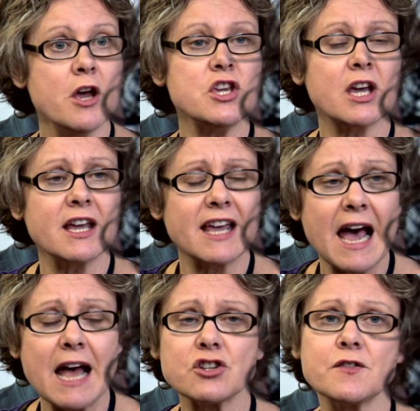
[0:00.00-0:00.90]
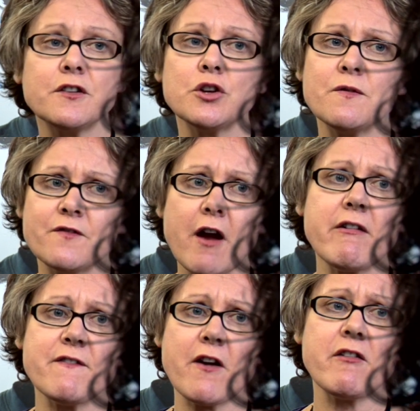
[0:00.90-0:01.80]
You can catch flu
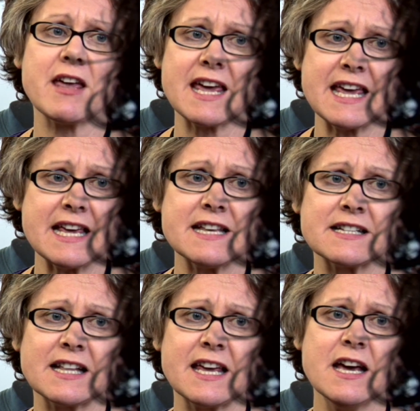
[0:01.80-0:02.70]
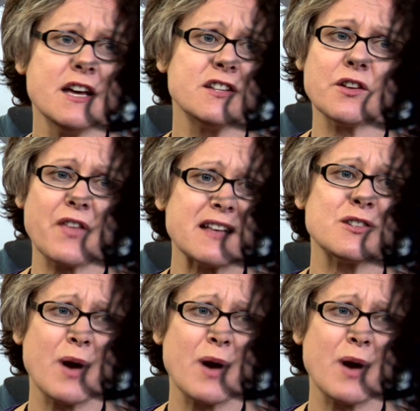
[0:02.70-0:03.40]
very, very easily, so that's